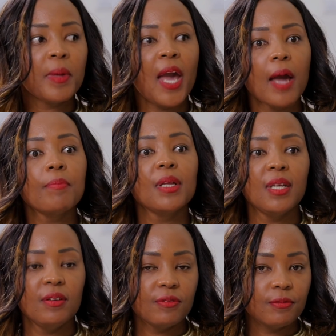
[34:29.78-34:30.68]
me, I
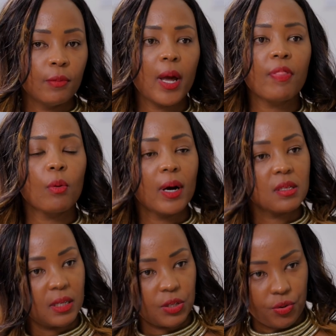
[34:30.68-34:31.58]
believe we are the
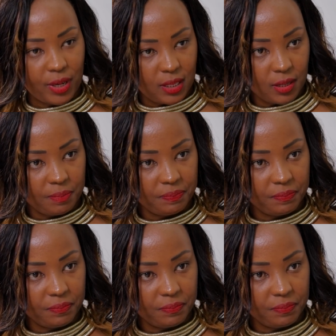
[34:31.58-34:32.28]
ones that create them.